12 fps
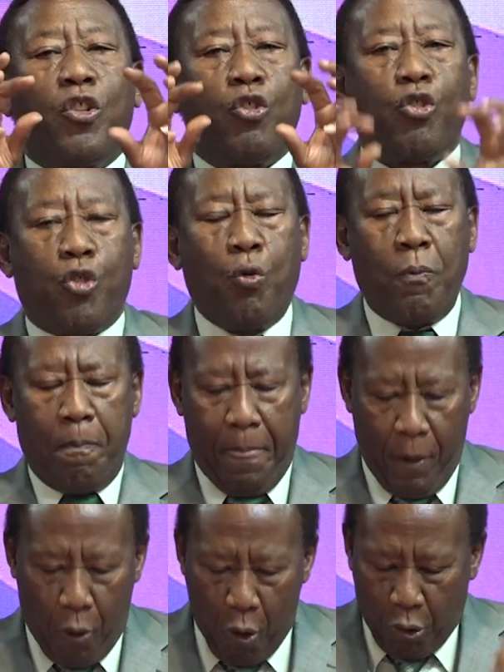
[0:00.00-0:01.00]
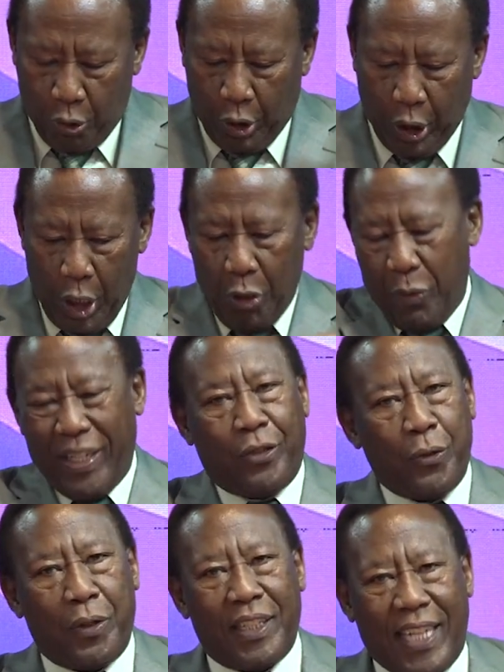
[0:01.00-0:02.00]
you. Oh, glory
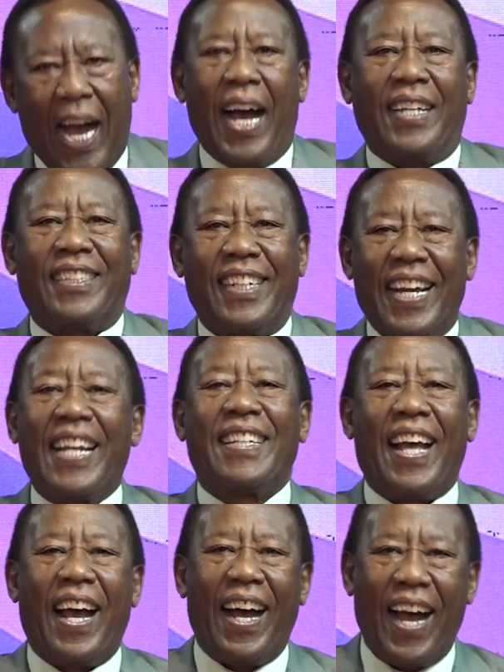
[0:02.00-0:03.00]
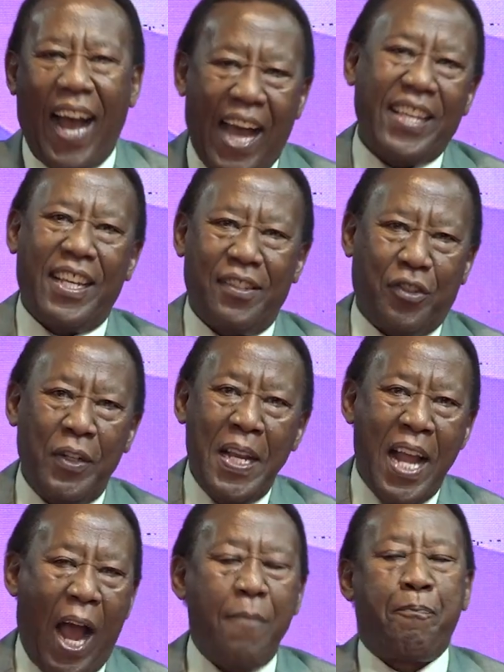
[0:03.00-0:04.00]
to God in the highest.
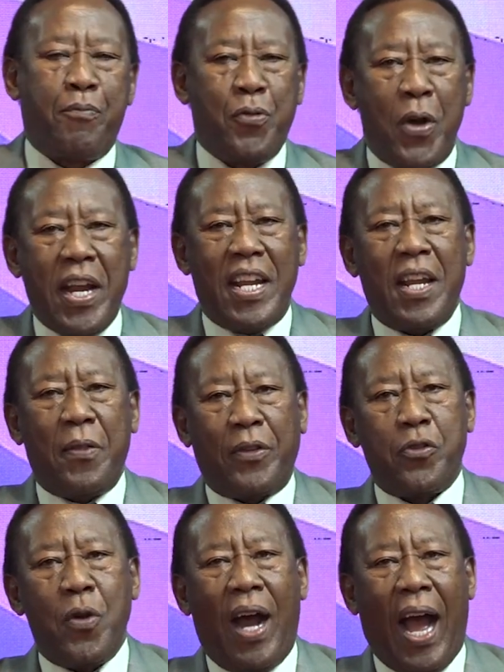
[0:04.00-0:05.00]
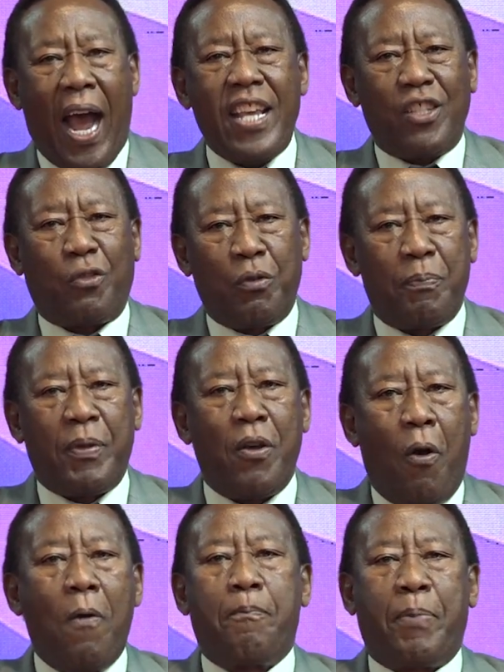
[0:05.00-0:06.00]
I pray that your eyes would be
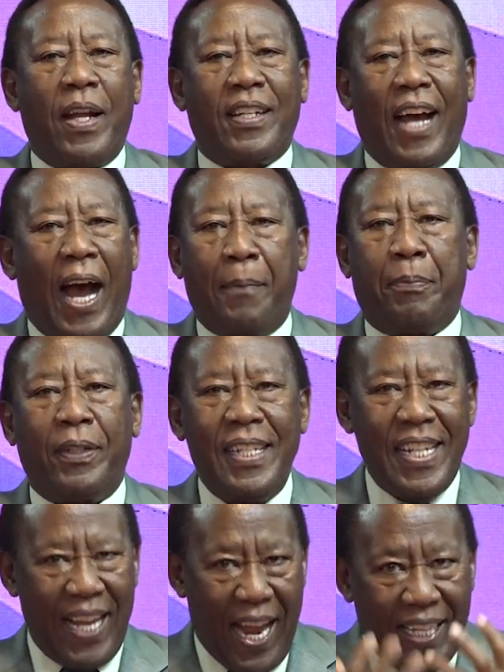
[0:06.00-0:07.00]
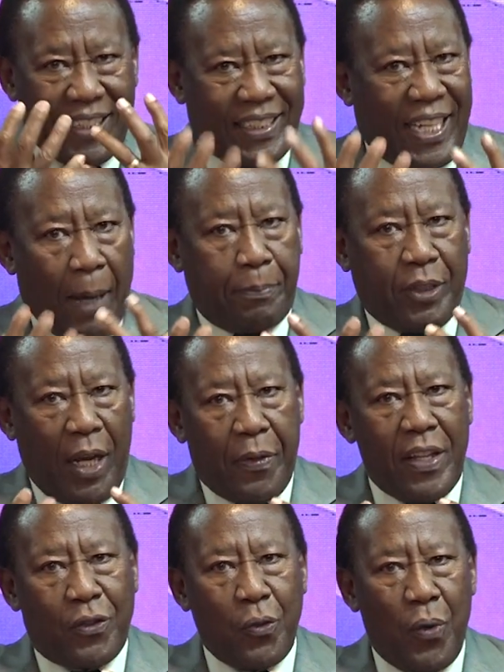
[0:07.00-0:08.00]
opened up and capture
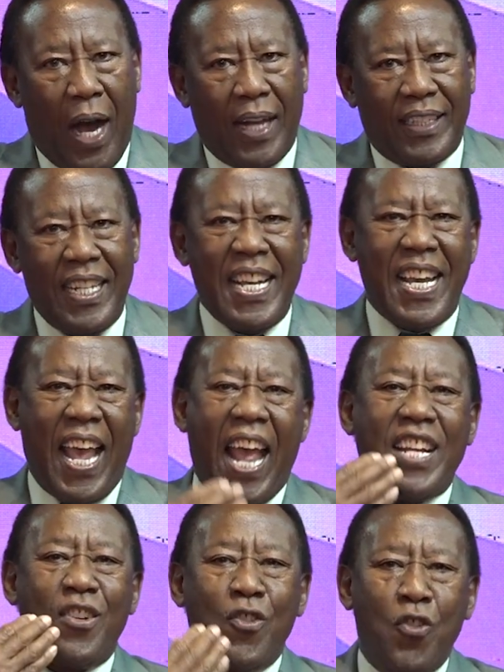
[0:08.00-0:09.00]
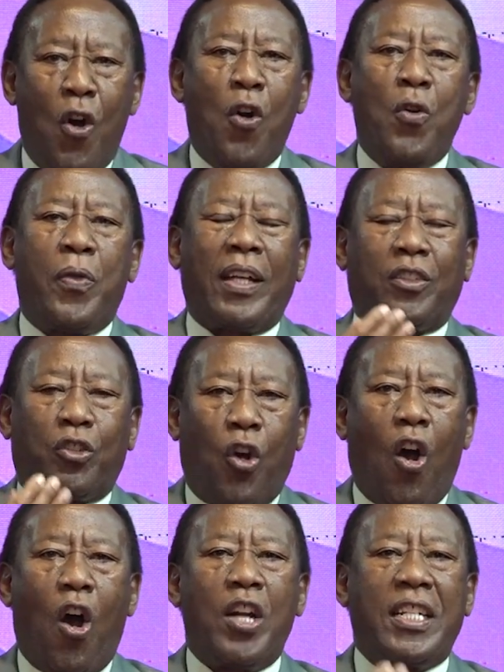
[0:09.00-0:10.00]
this word and know that
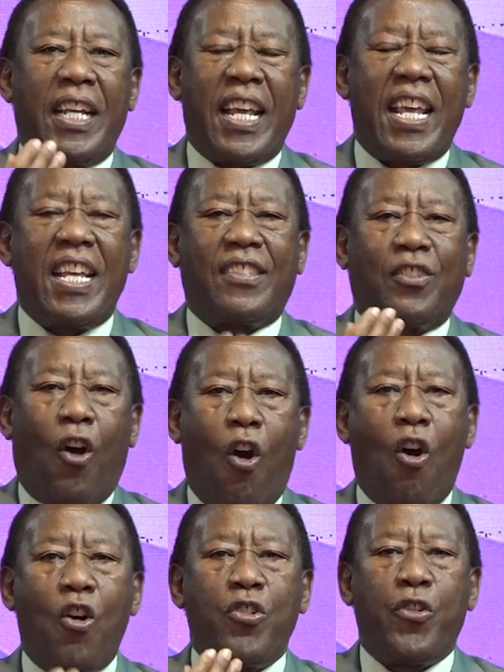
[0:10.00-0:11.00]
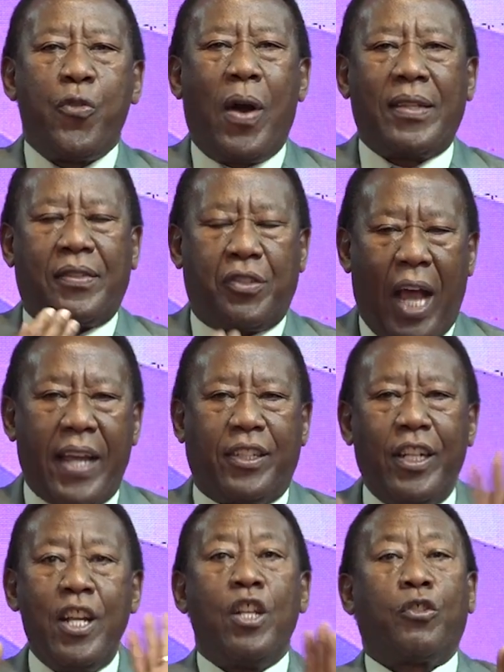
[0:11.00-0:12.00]
God is on your
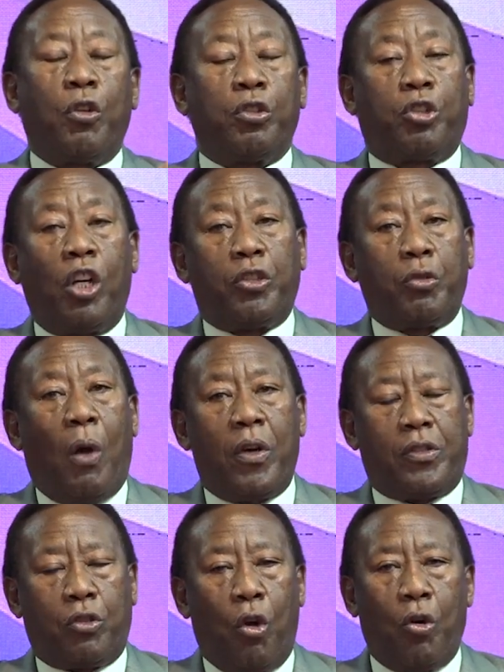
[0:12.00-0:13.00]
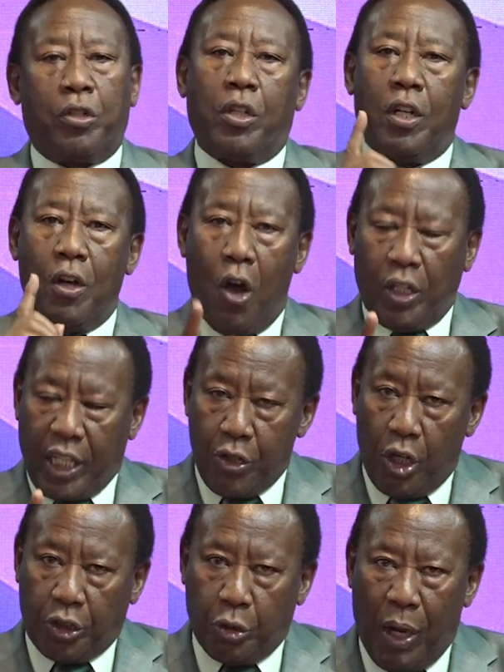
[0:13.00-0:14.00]
side. So Joshua was told, okay,
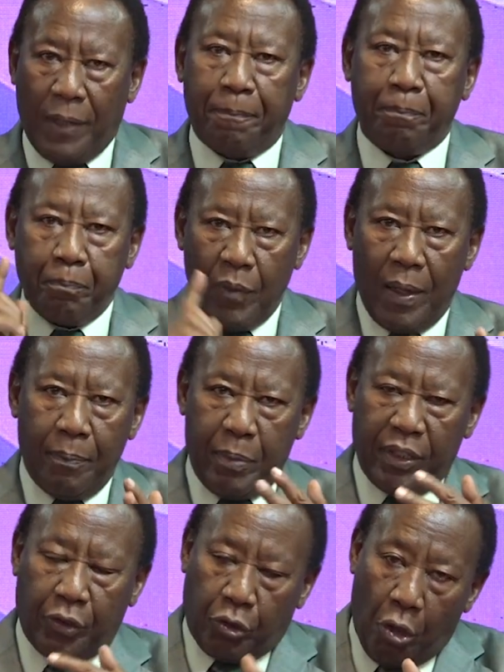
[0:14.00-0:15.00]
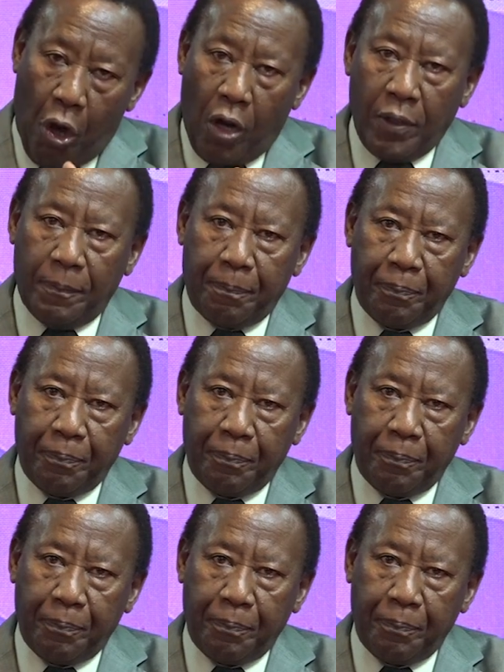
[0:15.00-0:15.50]
Joshua, be strong,